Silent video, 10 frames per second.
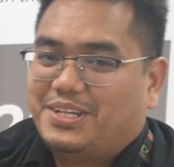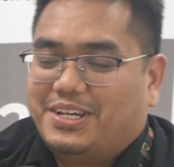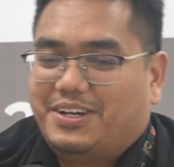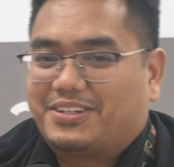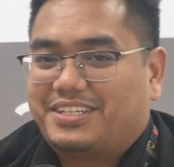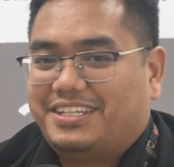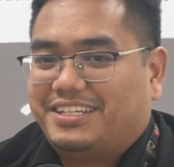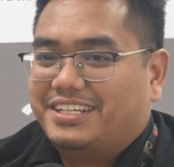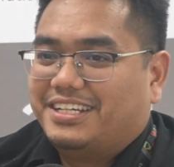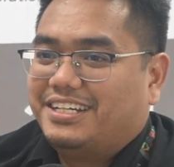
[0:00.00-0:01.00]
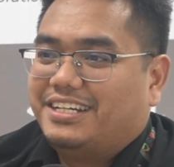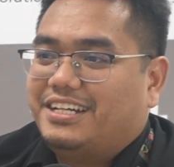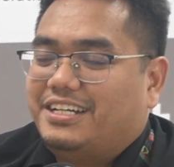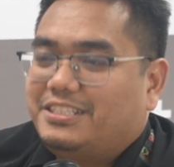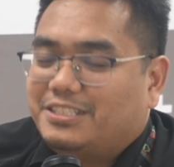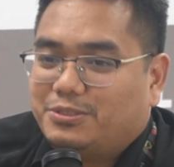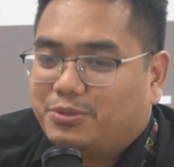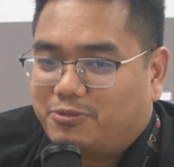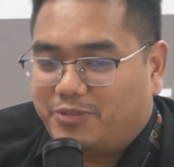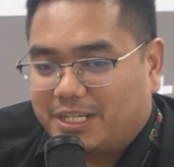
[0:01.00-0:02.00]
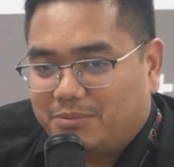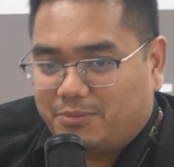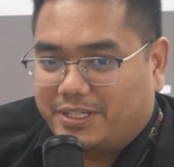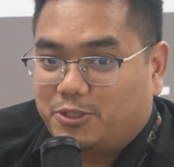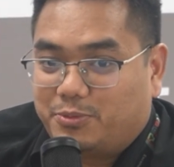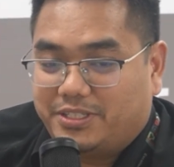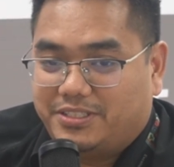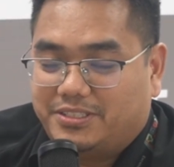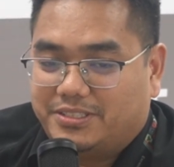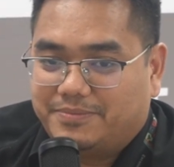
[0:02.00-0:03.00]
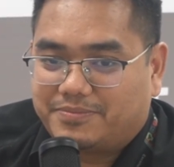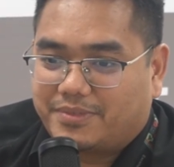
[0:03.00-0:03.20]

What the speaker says: Okay, a little known fact about microplate reader